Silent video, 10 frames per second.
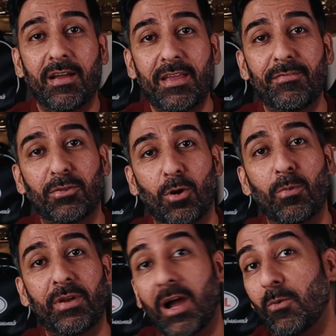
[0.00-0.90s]
even though
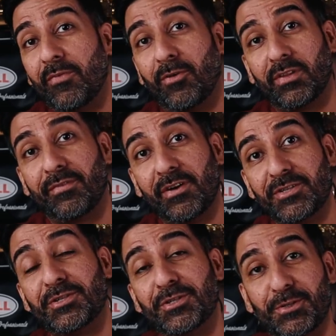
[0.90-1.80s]
now we've got the
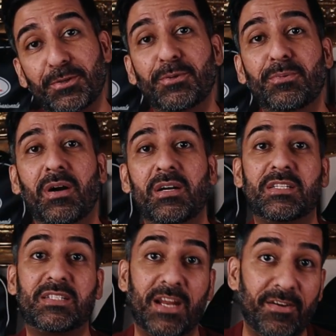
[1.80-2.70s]
version 2
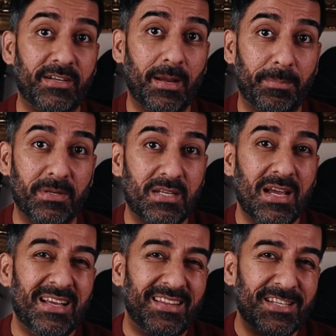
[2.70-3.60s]
steering dampers,
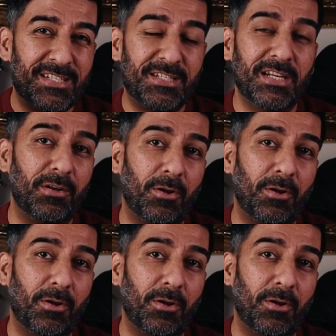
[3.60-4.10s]
they're still